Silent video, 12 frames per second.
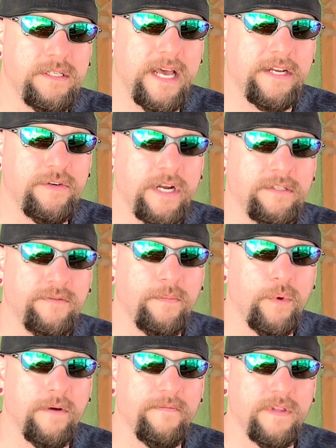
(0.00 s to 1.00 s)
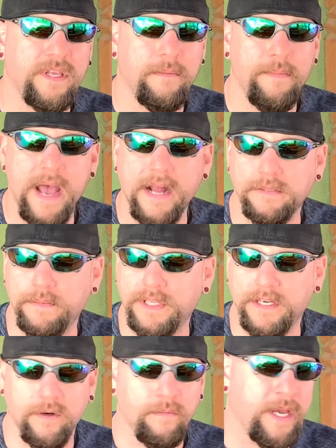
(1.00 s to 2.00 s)
that transfer port for the impact, but they
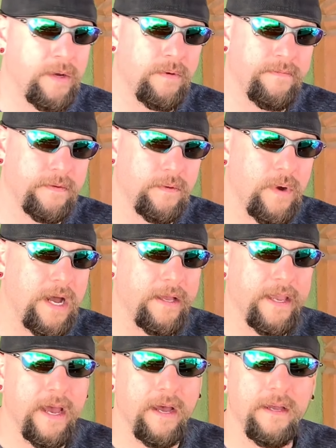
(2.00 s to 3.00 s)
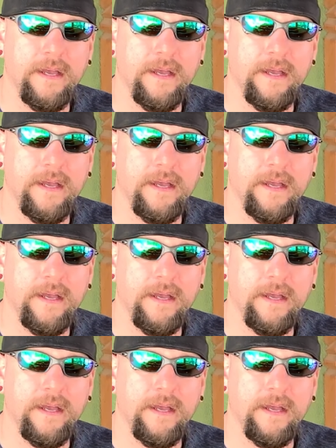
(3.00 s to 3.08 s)
don't make one for the Wildcat.